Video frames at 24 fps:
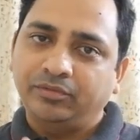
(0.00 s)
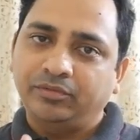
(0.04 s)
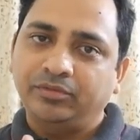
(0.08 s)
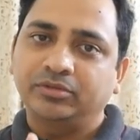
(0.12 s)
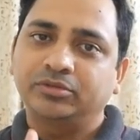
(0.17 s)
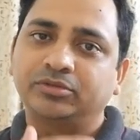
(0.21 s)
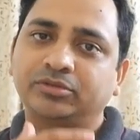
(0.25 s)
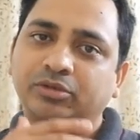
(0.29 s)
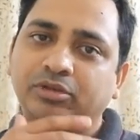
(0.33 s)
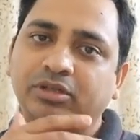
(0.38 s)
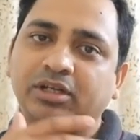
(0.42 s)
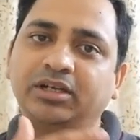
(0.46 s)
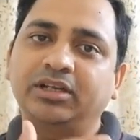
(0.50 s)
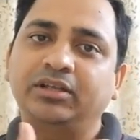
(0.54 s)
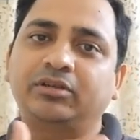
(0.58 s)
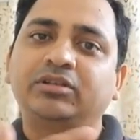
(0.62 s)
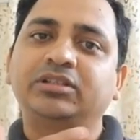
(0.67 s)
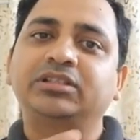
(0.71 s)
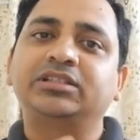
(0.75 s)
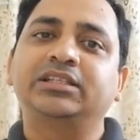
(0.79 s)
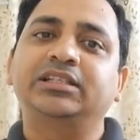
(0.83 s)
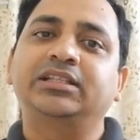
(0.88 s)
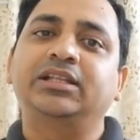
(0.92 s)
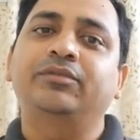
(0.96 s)
so that you can
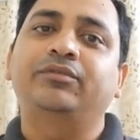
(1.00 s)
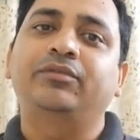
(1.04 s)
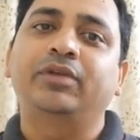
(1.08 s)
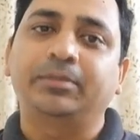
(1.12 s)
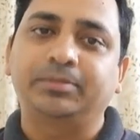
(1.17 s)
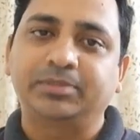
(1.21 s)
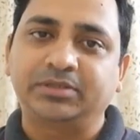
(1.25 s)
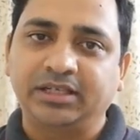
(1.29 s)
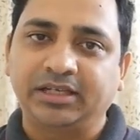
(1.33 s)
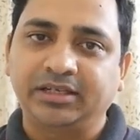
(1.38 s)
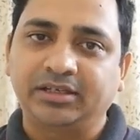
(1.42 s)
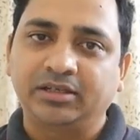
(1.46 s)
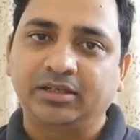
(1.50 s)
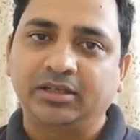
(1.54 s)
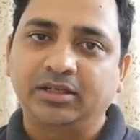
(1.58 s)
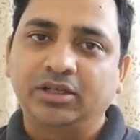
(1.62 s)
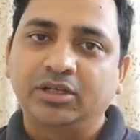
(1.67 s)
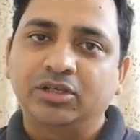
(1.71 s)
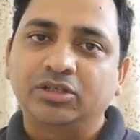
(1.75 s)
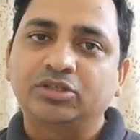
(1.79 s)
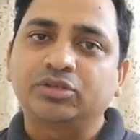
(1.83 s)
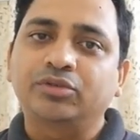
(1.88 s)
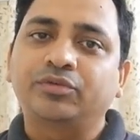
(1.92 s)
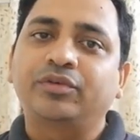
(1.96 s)
see the website.
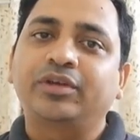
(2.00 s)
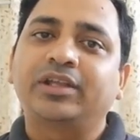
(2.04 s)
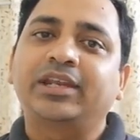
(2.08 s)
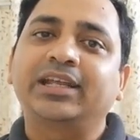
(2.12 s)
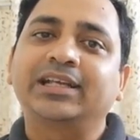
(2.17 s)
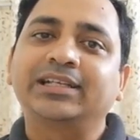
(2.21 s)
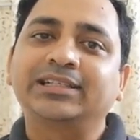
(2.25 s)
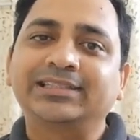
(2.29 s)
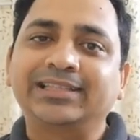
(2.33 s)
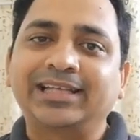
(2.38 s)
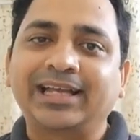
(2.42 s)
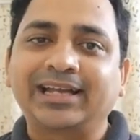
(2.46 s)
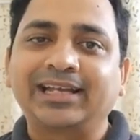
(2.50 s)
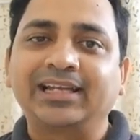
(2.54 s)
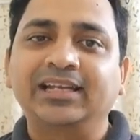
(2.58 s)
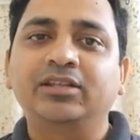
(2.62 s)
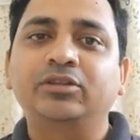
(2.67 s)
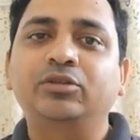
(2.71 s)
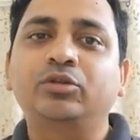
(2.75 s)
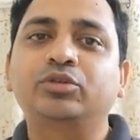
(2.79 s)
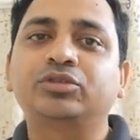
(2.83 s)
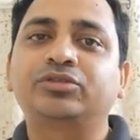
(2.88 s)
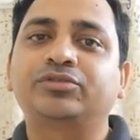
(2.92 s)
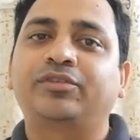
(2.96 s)
So where exactly
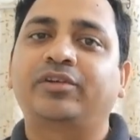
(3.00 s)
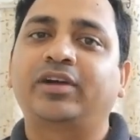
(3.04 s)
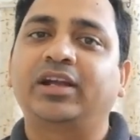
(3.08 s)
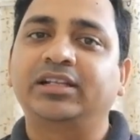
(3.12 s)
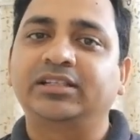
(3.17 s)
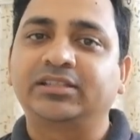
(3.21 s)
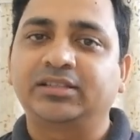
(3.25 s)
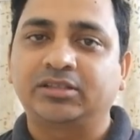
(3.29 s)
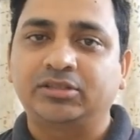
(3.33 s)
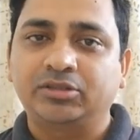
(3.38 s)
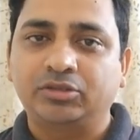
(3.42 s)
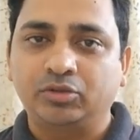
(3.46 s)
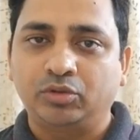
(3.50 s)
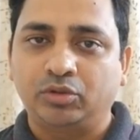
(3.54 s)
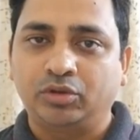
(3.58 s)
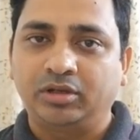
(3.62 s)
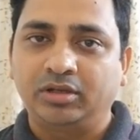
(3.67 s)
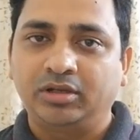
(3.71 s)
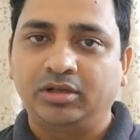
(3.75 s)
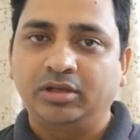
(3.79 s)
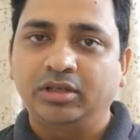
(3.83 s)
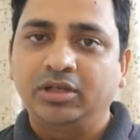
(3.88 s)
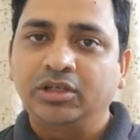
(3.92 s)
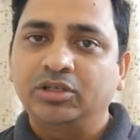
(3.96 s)
those files are stored.
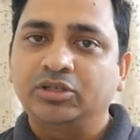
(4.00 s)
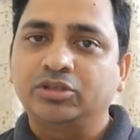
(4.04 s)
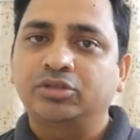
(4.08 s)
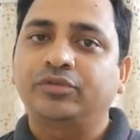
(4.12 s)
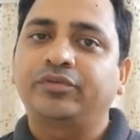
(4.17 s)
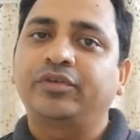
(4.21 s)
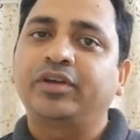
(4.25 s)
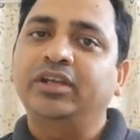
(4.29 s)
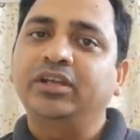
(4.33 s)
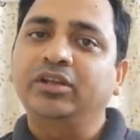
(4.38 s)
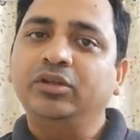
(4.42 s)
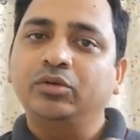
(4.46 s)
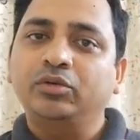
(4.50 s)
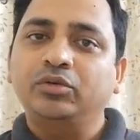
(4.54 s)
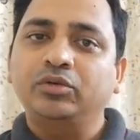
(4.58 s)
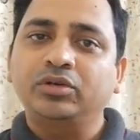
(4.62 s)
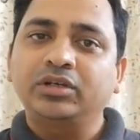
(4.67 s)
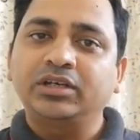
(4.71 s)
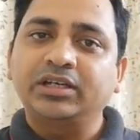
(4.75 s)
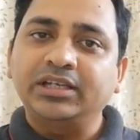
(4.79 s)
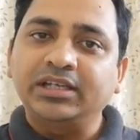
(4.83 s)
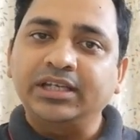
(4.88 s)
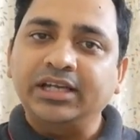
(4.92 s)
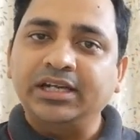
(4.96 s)
So when you
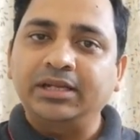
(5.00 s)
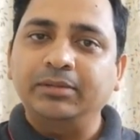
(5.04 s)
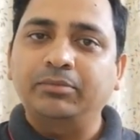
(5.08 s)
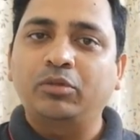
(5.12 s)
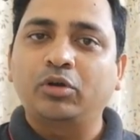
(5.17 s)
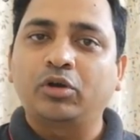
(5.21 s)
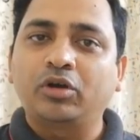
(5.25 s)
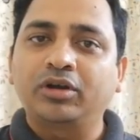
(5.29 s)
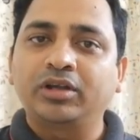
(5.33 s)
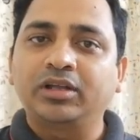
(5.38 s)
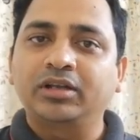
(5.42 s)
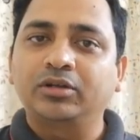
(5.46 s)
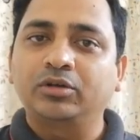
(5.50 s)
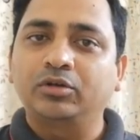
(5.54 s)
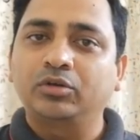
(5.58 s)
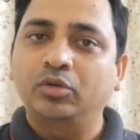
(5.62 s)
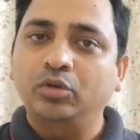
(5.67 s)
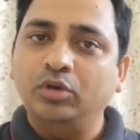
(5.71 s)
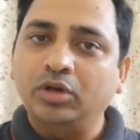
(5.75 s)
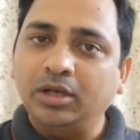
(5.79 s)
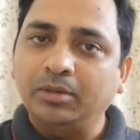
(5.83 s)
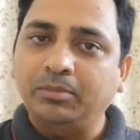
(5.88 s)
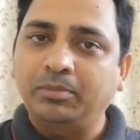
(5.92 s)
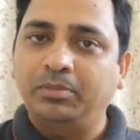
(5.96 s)
create a blog in
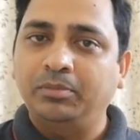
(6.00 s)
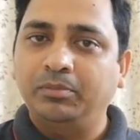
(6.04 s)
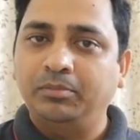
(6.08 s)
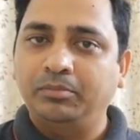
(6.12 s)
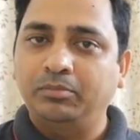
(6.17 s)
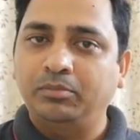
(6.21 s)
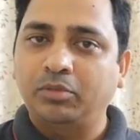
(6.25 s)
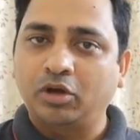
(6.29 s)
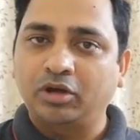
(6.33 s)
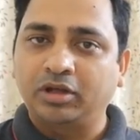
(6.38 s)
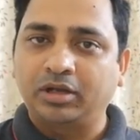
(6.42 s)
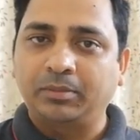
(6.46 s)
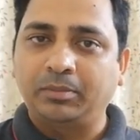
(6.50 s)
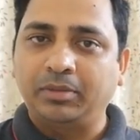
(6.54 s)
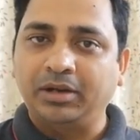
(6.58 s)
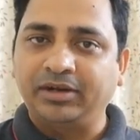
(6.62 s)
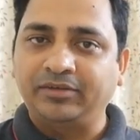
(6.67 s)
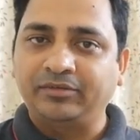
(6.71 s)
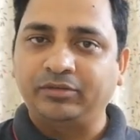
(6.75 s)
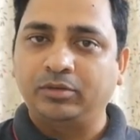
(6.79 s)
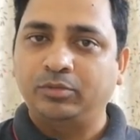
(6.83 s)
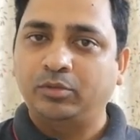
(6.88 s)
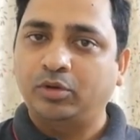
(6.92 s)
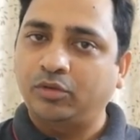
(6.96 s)
Google Blogger
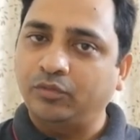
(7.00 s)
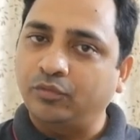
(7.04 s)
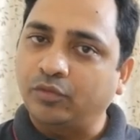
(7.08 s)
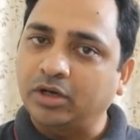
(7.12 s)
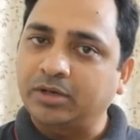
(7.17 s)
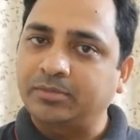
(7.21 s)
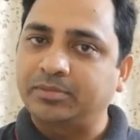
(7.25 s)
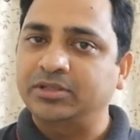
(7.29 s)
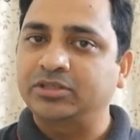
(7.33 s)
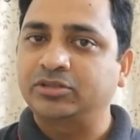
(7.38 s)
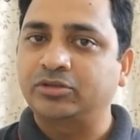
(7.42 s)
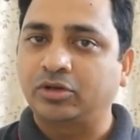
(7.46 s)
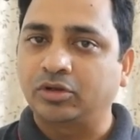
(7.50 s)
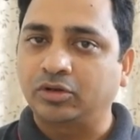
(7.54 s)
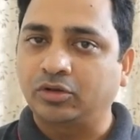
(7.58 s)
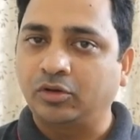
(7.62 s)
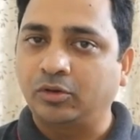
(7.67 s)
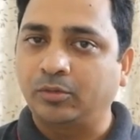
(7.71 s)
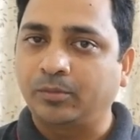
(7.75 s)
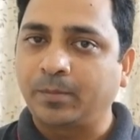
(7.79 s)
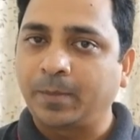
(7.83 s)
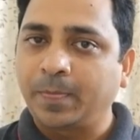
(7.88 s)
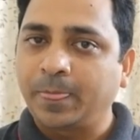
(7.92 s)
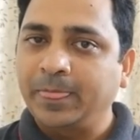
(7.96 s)
platform or
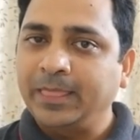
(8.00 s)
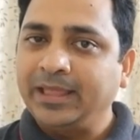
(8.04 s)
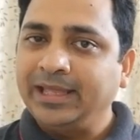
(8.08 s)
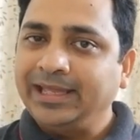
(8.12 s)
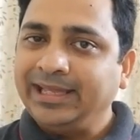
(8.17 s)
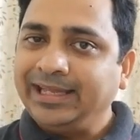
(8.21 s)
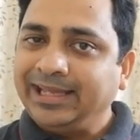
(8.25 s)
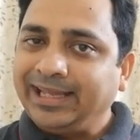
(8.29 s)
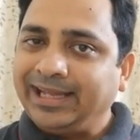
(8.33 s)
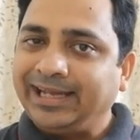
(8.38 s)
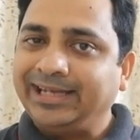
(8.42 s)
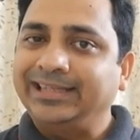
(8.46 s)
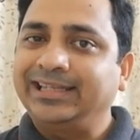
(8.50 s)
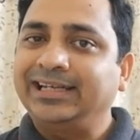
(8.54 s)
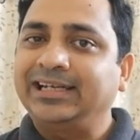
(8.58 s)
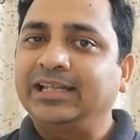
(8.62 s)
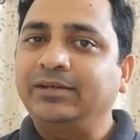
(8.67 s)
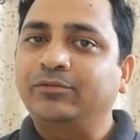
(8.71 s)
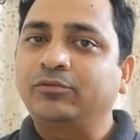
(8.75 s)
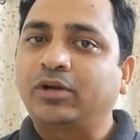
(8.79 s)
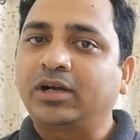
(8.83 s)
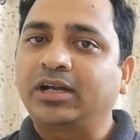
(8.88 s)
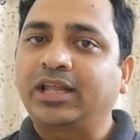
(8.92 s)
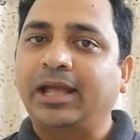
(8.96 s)
WordPress.com, at the
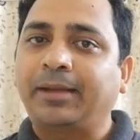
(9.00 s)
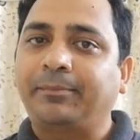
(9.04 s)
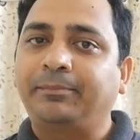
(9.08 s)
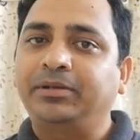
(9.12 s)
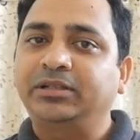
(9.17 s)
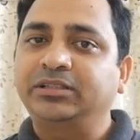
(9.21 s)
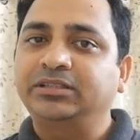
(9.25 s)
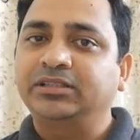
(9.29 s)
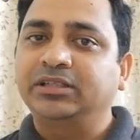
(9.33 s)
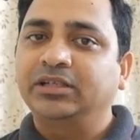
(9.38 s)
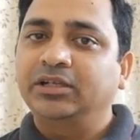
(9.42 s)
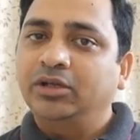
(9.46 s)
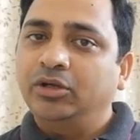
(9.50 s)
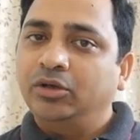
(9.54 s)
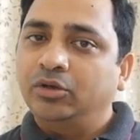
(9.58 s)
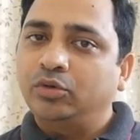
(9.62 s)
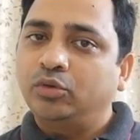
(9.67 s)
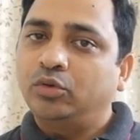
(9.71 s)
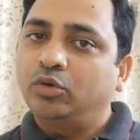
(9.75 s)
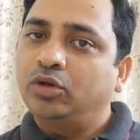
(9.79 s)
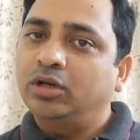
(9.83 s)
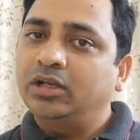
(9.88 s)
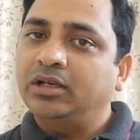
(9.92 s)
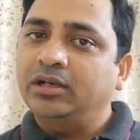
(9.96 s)
time what happens,
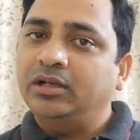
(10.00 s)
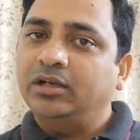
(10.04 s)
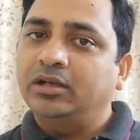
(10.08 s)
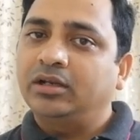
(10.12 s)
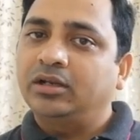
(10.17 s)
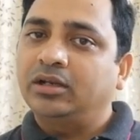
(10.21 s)
Google